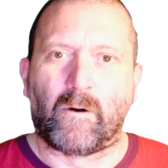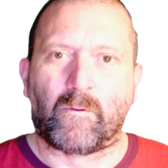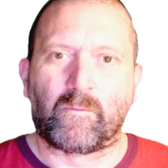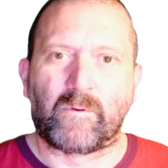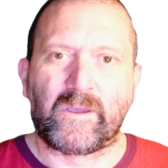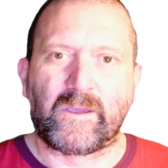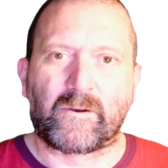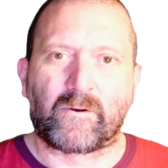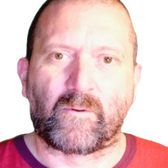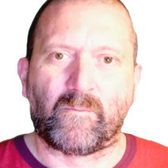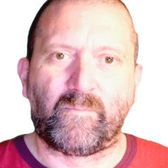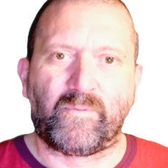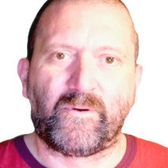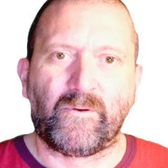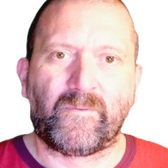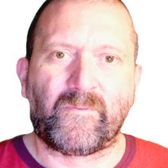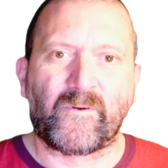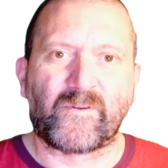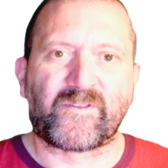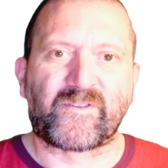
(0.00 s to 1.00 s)
We
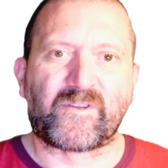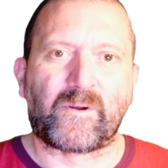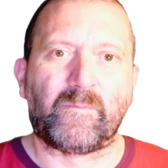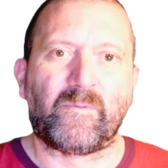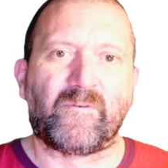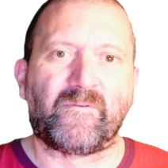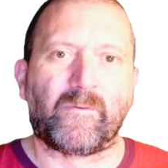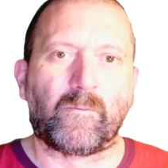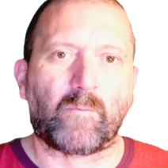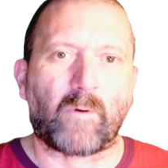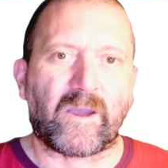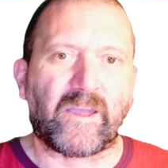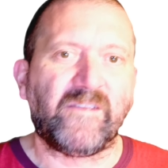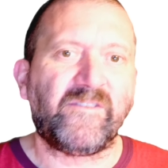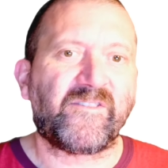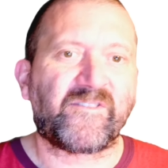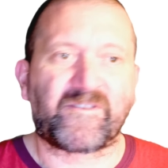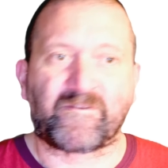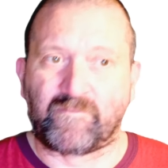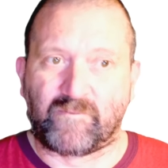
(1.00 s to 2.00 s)
compute the sum of the
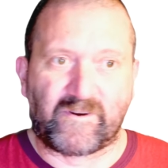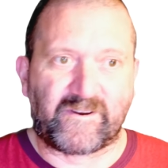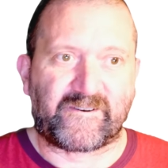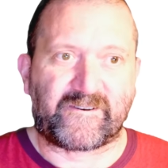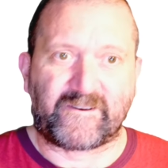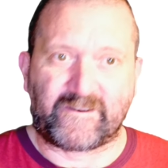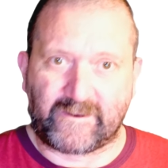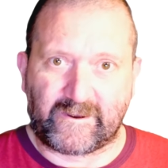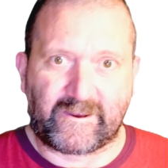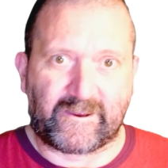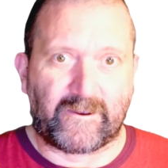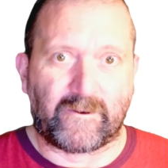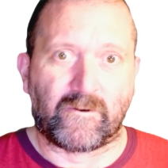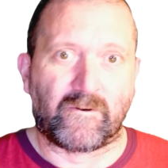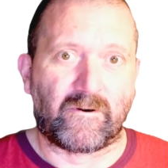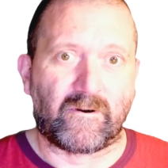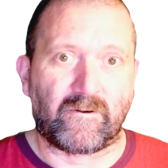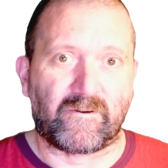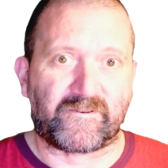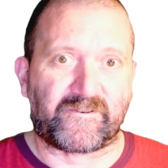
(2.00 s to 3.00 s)
weights, which
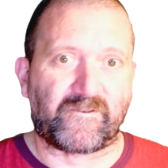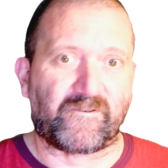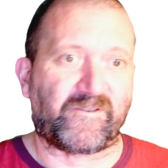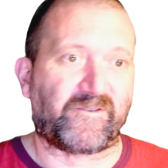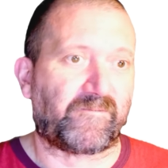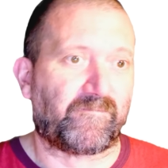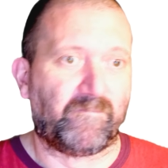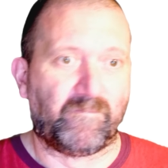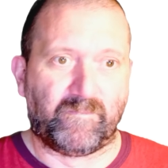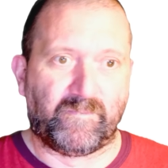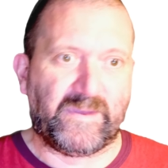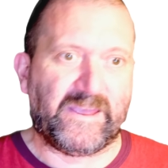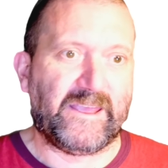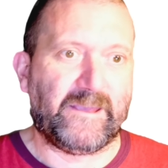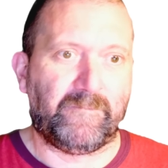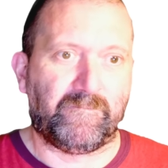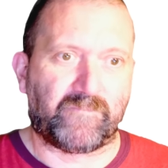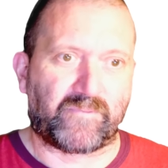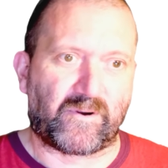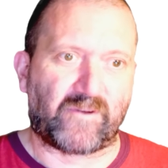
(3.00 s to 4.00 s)
here are just
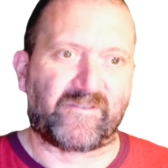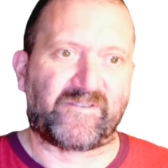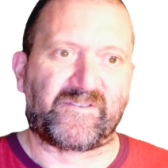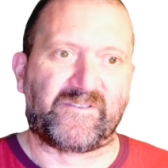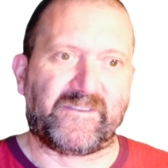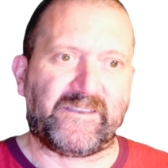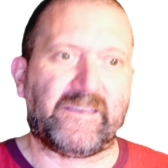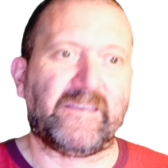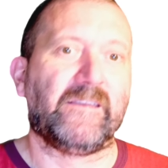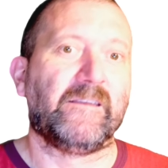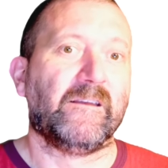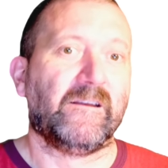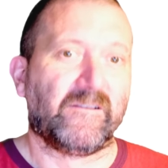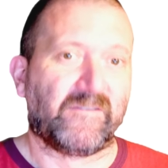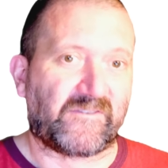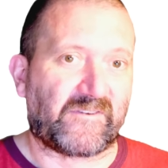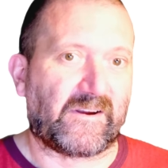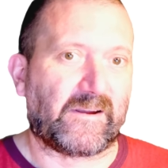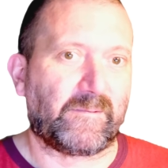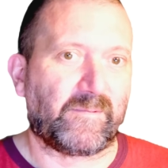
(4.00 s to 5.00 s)
B plus D
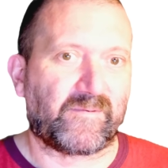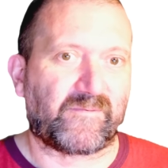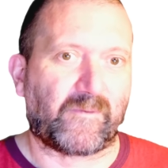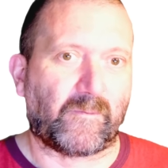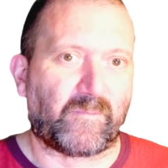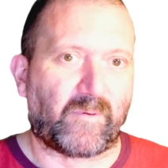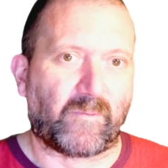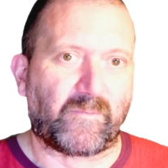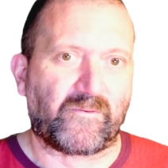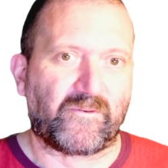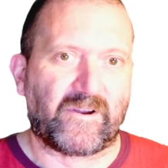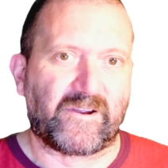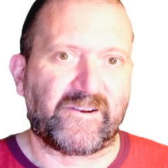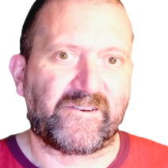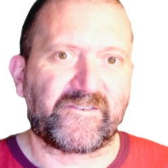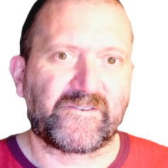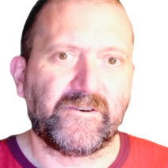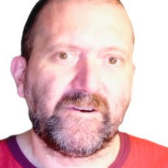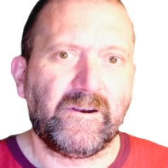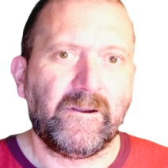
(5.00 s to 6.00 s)
times the
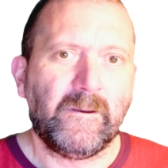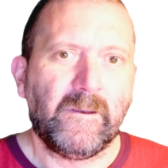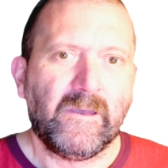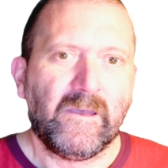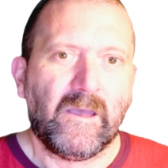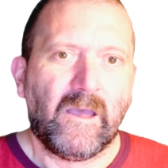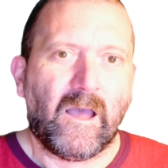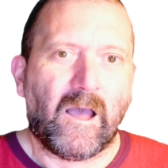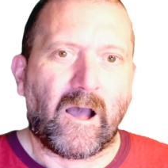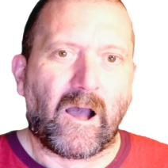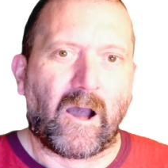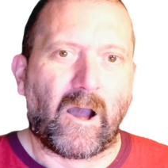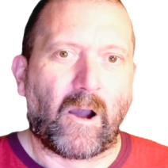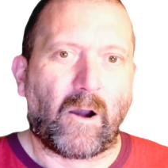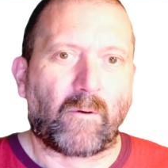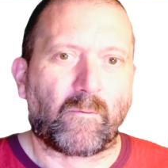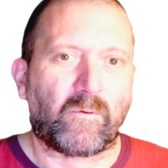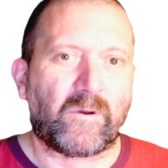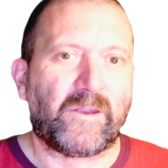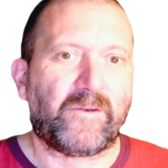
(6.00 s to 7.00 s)
population.
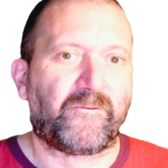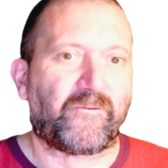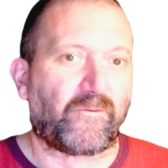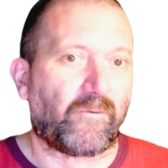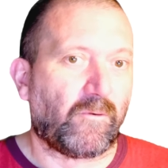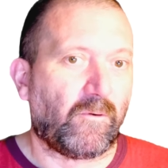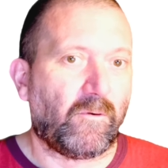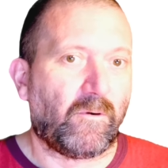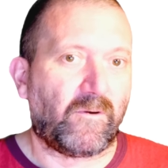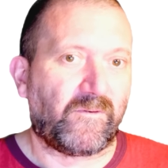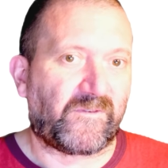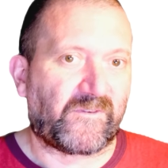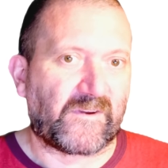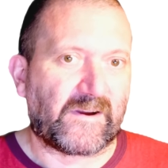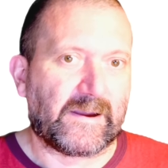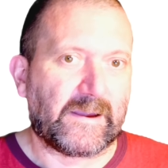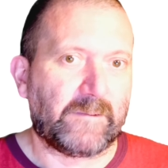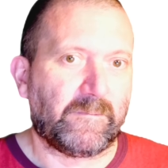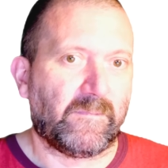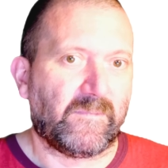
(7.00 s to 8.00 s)
We draw a
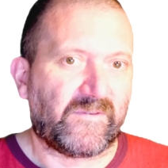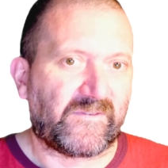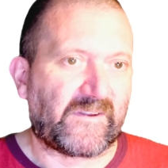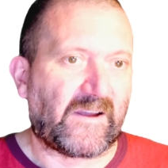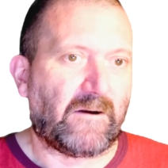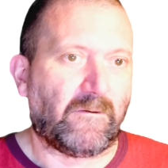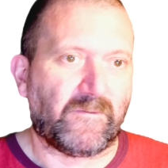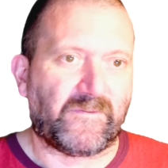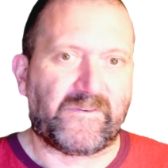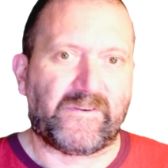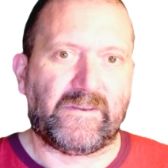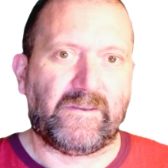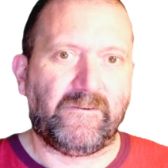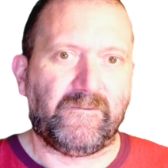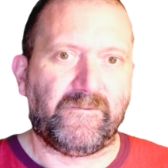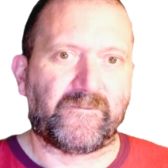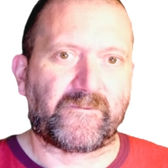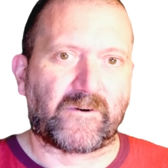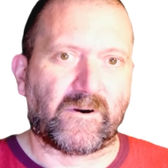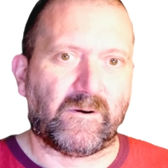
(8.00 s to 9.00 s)
time tau t
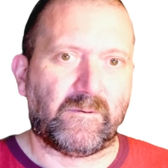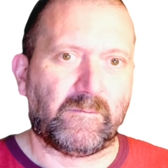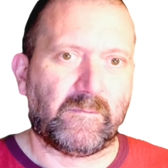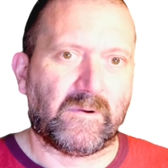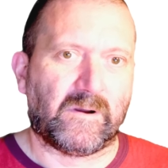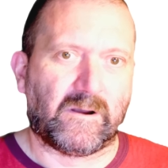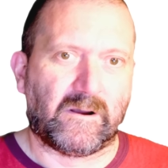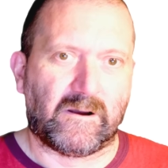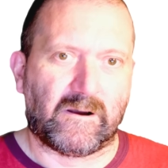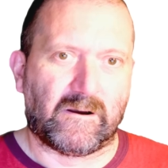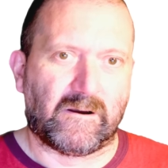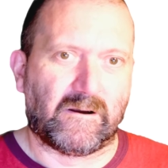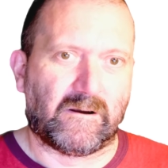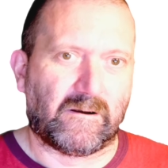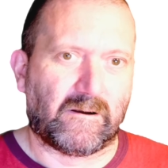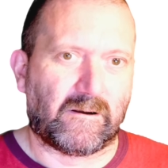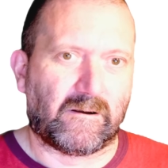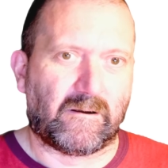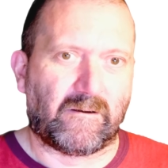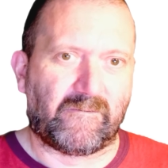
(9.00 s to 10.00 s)
from
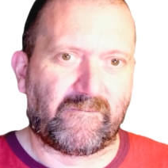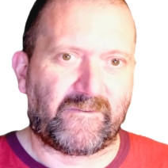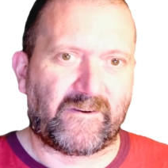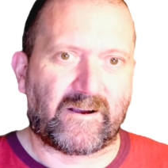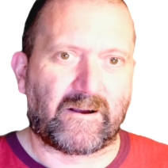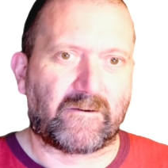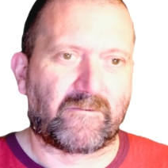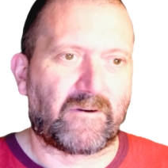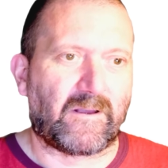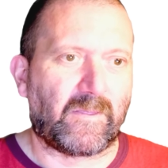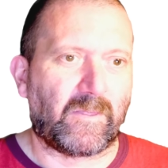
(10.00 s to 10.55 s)
that